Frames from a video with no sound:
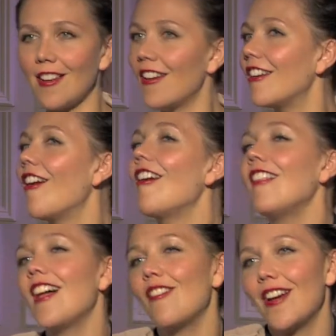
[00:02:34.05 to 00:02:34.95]
not at
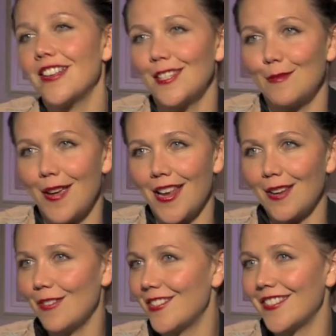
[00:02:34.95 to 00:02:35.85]
all how I
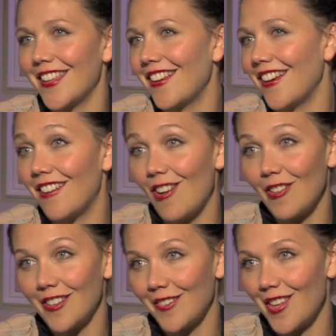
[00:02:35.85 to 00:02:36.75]
anticipated, which is like kind of
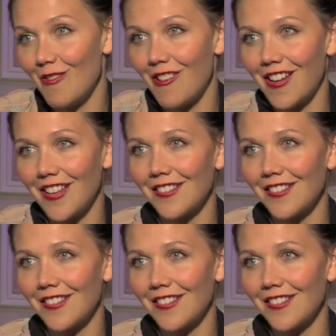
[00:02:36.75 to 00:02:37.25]
always what you want.